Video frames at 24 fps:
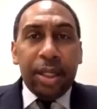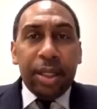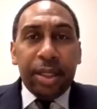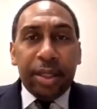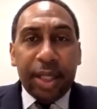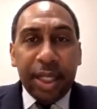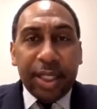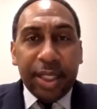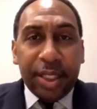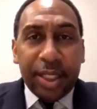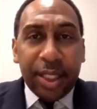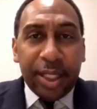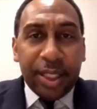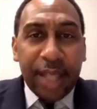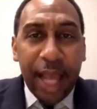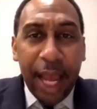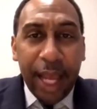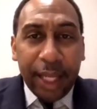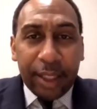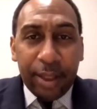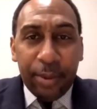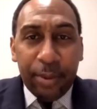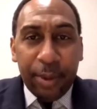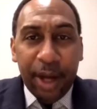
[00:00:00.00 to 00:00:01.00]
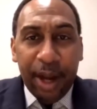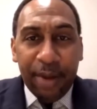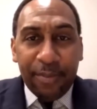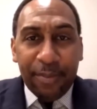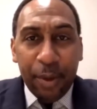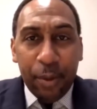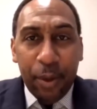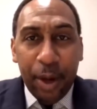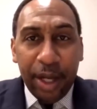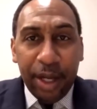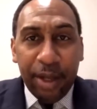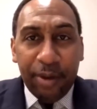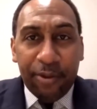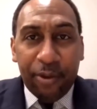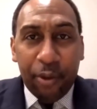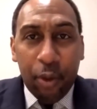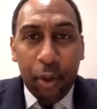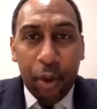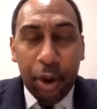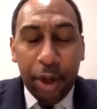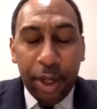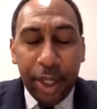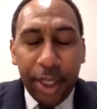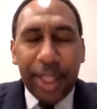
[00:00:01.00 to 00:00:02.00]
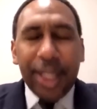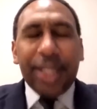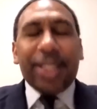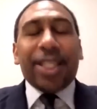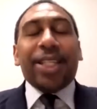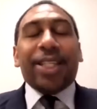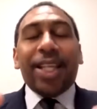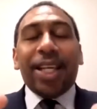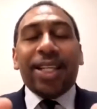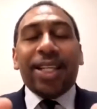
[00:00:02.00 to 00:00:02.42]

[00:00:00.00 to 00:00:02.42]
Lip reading: but firmly believes she's wrong on this one.